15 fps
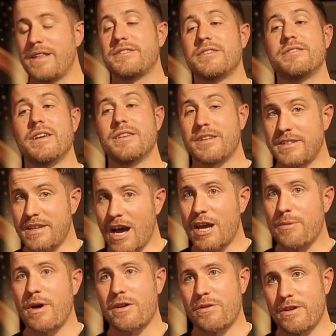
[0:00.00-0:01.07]
It's a
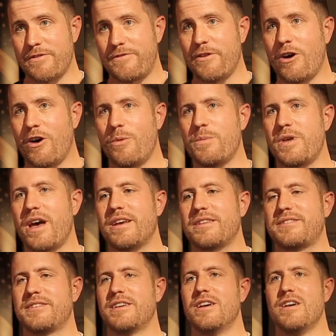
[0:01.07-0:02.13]
documentary film,
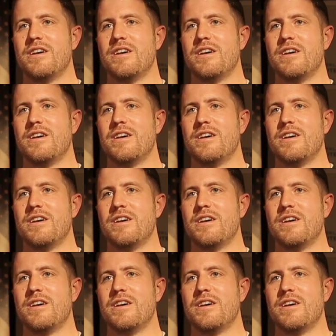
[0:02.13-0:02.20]
yes.